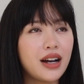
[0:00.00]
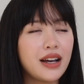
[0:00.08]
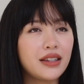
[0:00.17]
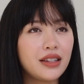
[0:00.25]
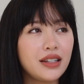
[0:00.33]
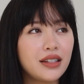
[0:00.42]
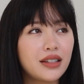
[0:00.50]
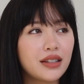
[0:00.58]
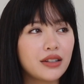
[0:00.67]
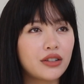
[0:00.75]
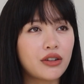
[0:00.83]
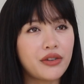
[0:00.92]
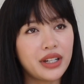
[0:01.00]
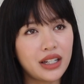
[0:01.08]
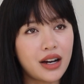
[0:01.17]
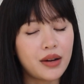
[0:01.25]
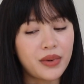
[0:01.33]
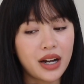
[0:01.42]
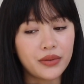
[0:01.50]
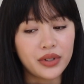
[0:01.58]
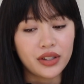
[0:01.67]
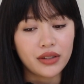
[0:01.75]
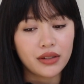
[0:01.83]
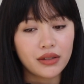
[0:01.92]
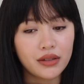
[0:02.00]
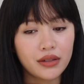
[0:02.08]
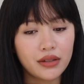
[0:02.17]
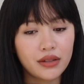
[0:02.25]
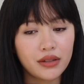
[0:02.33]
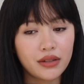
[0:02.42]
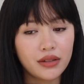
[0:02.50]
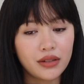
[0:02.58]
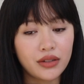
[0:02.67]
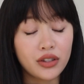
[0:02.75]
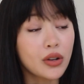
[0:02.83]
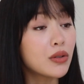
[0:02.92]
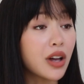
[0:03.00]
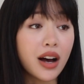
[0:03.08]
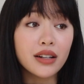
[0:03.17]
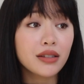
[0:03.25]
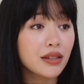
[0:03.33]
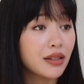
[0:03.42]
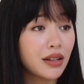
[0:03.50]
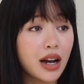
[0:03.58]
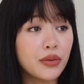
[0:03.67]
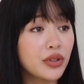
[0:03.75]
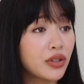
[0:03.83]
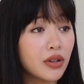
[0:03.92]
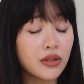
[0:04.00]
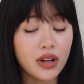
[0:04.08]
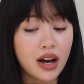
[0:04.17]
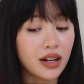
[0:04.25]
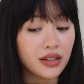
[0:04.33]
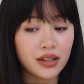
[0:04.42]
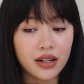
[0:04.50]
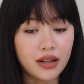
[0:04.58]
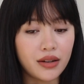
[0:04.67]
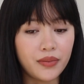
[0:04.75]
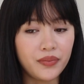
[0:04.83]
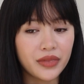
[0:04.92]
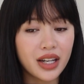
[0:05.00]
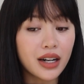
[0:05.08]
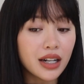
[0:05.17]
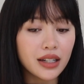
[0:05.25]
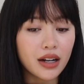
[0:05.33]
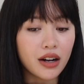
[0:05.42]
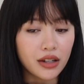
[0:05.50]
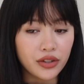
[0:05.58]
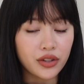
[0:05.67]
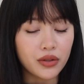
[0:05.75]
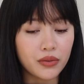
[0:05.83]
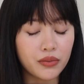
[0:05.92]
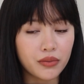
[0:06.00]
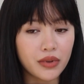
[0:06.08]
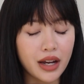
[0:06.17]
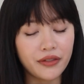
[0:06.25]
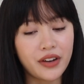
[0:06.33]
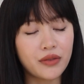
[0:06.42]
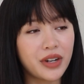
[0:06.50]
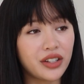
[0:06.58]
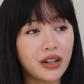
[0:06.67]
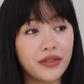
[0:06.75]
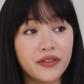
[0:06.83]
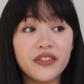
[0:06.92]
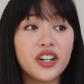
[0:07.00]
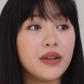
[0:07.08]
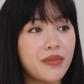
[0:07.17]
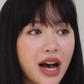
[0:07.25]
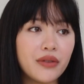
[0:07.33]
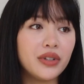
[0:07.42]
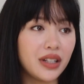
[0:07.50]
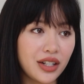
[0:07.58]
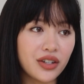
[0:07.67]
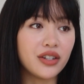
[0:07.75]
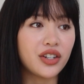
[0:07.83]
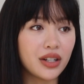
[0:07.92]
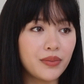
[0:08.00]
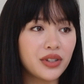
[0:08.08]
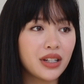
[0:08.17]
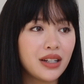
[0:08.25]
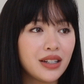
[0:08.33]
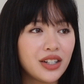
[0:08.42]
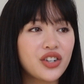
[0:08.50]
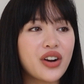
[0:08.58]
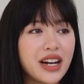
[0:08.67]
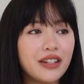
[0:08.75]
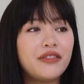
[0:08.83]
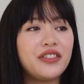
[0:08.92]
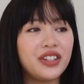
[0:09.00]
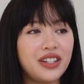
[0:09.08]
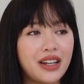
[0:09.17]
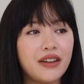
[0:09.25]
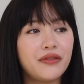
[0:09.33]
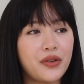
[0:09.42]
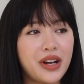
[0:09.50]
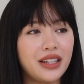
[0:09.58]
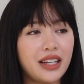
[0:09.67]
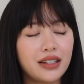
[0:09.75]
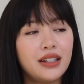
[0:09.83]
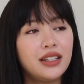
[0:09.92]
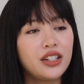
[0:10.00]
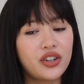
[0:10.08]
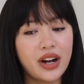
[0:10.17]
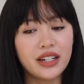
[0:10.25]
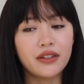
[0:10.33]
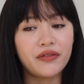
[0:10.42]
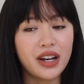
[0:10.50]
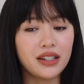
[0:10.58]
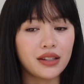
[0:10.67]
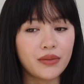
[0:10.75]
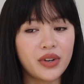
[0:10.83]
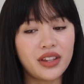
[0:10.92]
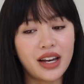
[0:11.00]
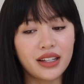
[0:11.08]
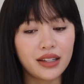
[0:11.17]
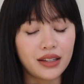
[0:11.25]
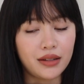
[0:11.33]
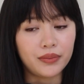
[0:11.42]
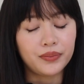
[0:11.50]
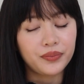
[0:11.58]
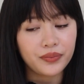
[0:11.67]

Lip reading: I think growing up I was so lost. And I found myself in very bad relationships, trying to fill in that void, like trying to find someone that can